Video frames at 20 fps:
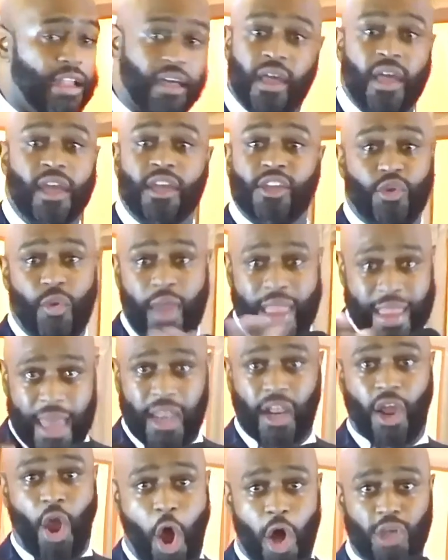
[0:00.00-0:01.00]
I ain't got to look.
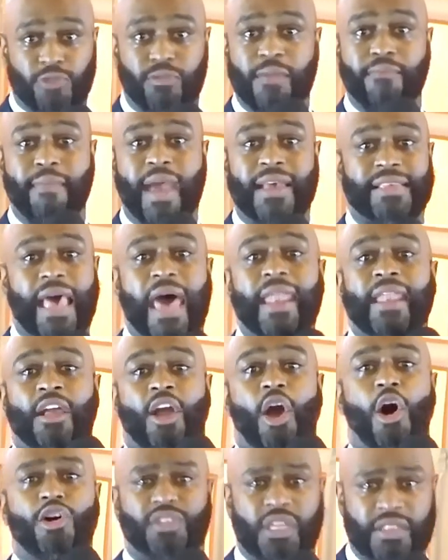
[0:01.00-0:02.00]
You ain't got to cause me
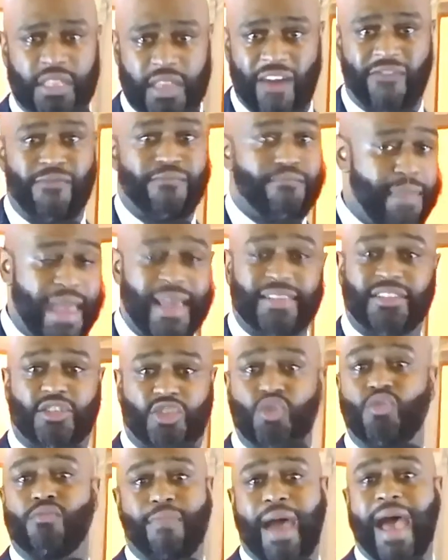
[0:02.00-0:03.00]
mess. I done caused enough
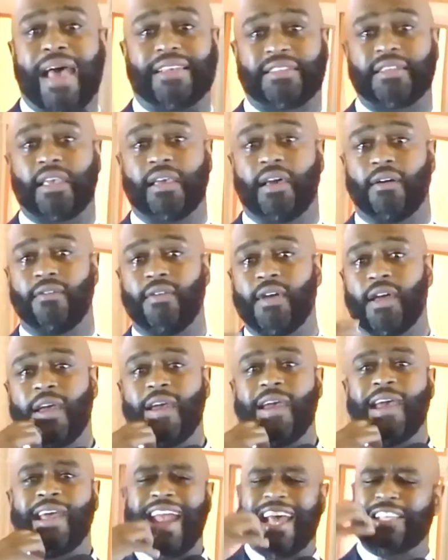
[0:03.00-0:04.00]
mess to
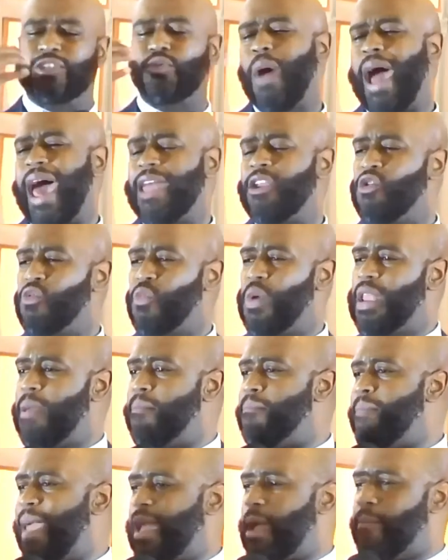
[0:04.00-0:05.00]
myself. That's why I
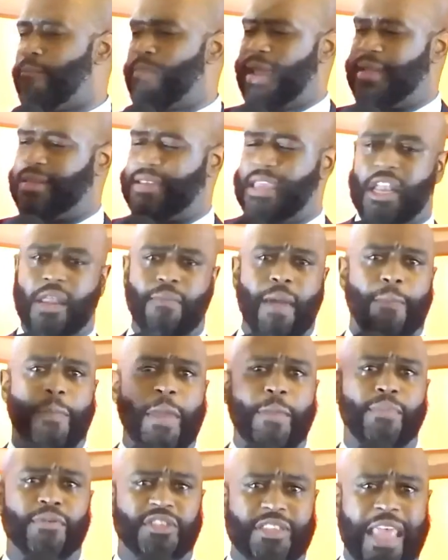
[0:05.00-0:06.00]
don't really make a big
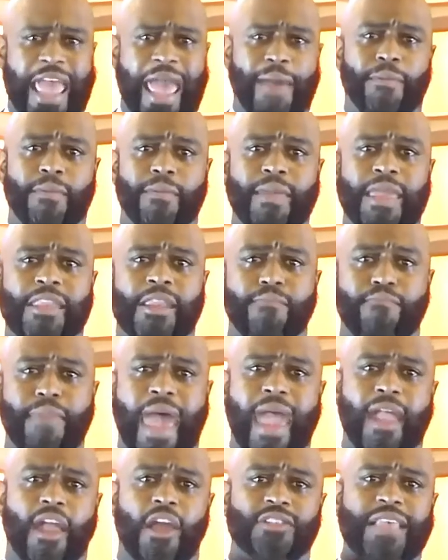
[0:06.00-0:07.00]
deal about people stabbing
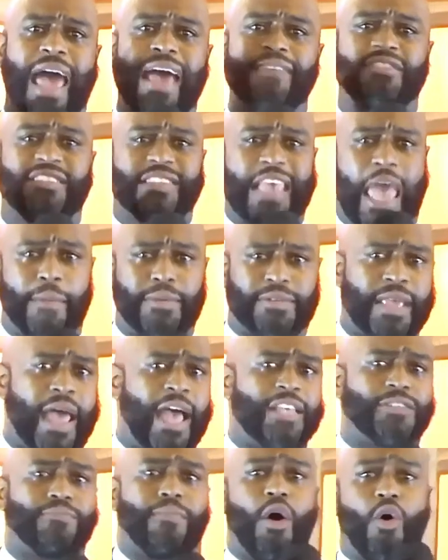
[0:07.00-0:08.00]
me in the back because I've
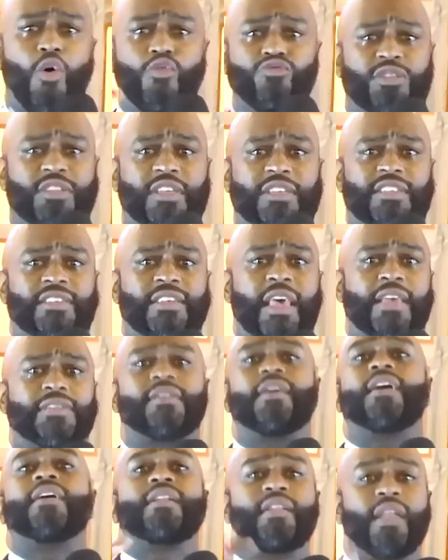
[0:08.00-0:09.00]
sabotaged my own
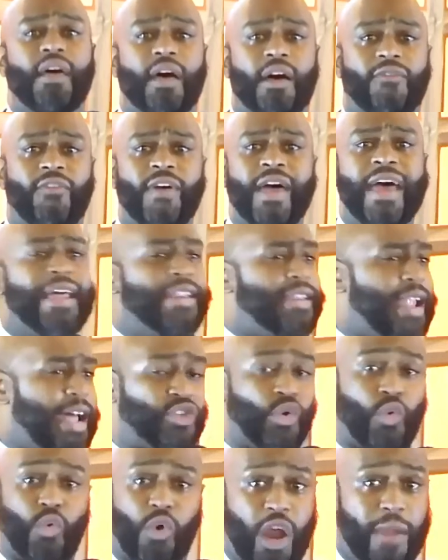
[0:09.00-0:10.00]
success enough
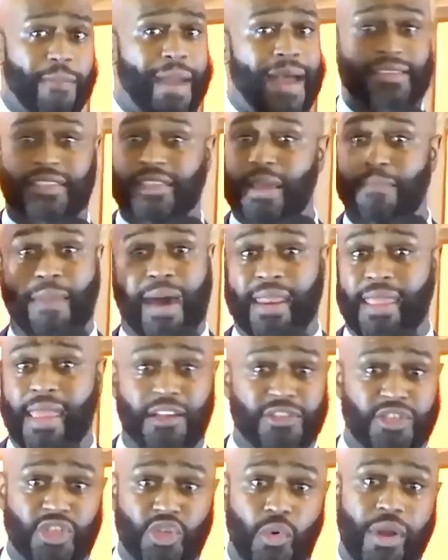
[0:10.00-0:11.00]
not to worry about
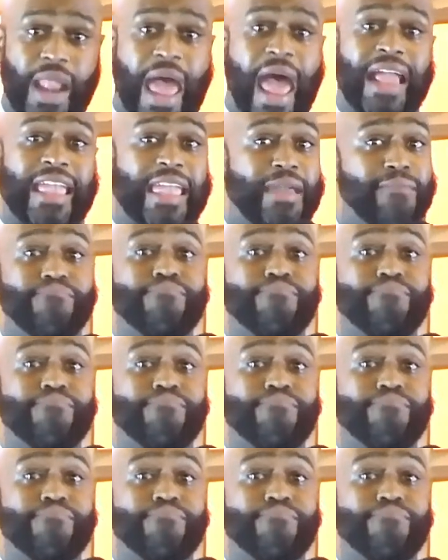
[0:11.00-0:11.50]
somebody else doing.